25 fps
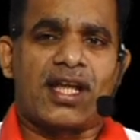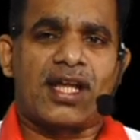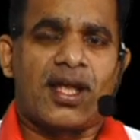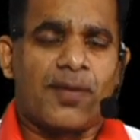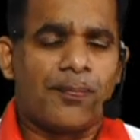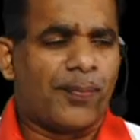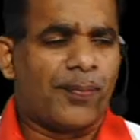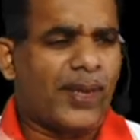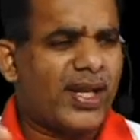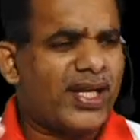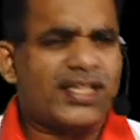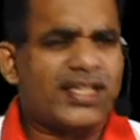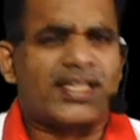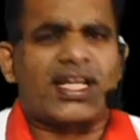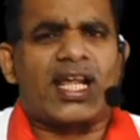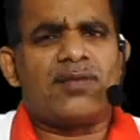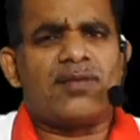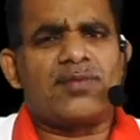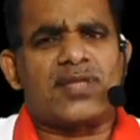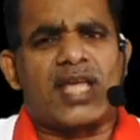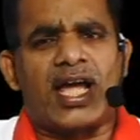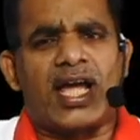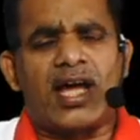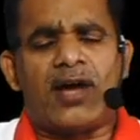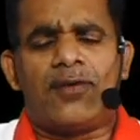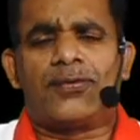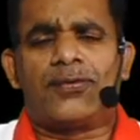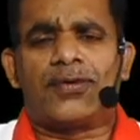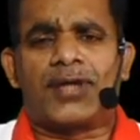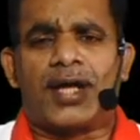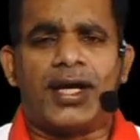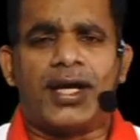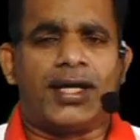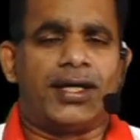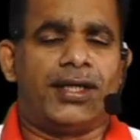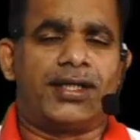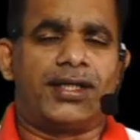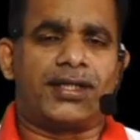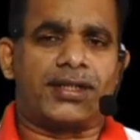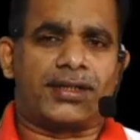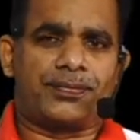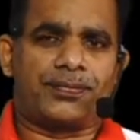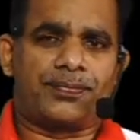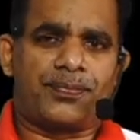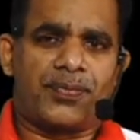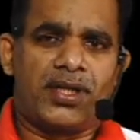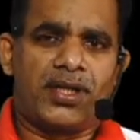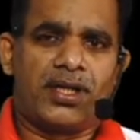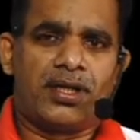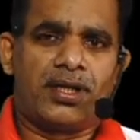Many times I have heard
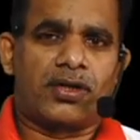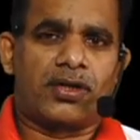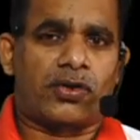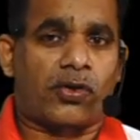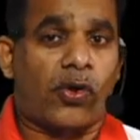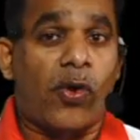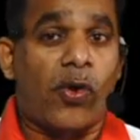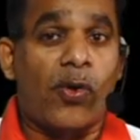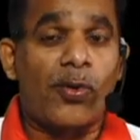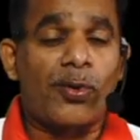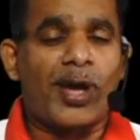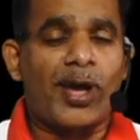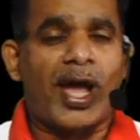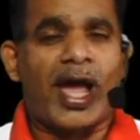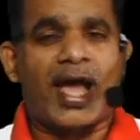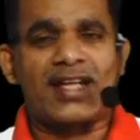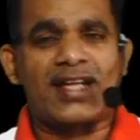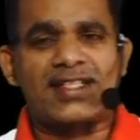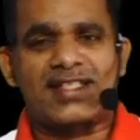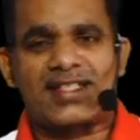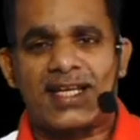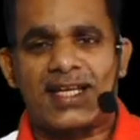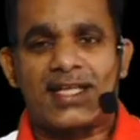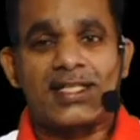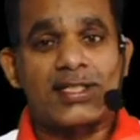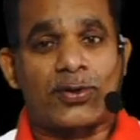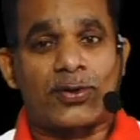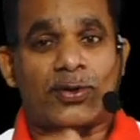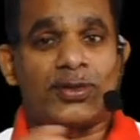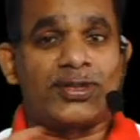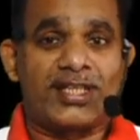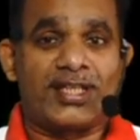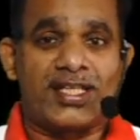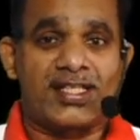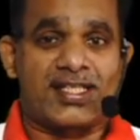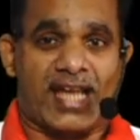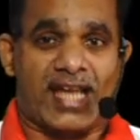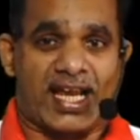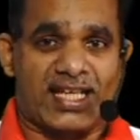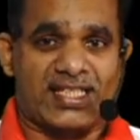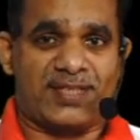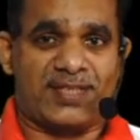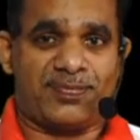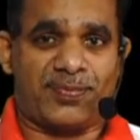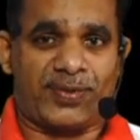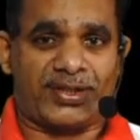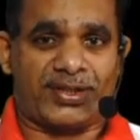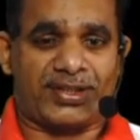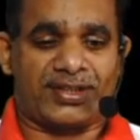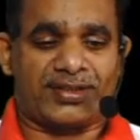wrong answers on this
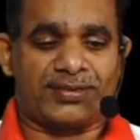aspect.